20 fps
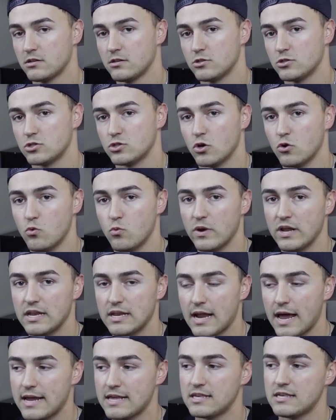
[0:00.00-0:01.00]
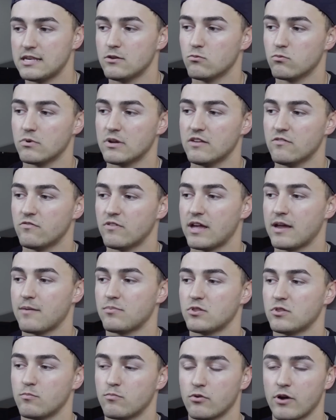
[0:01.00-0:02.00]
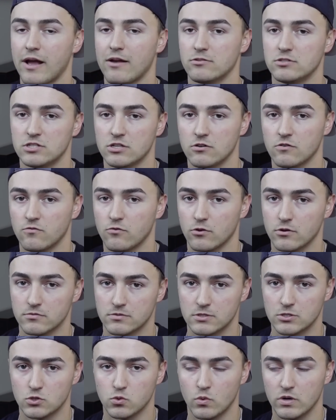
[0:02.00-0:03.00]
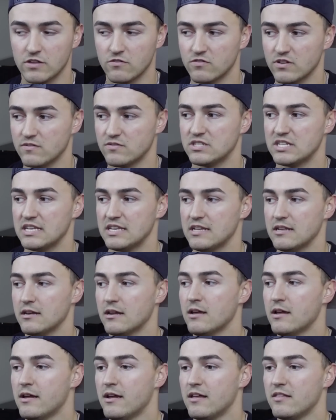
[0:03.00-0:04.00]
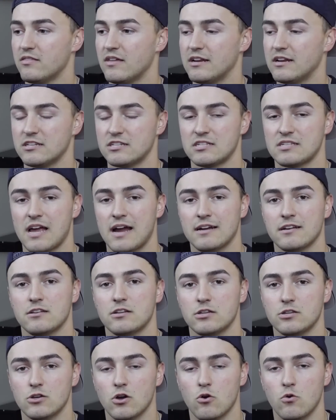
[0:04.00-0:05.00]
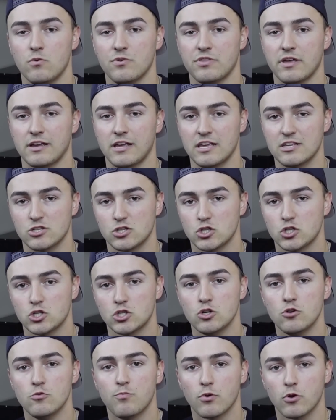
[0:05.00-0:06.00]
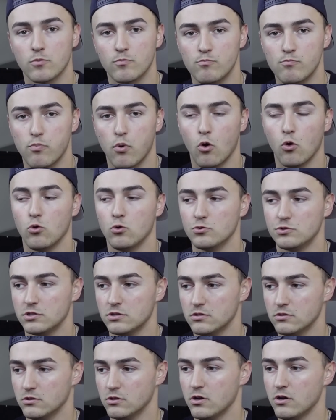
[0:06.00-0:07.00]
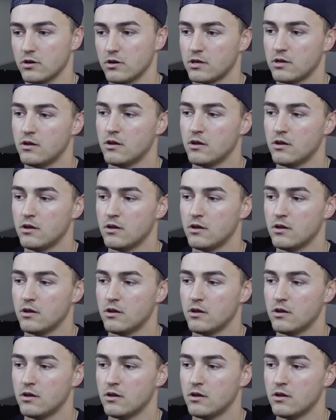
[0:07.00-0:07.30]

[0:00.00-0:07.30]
So when Nike revamped the Browns uniforms in 2015, they decided to go with like a super bold look.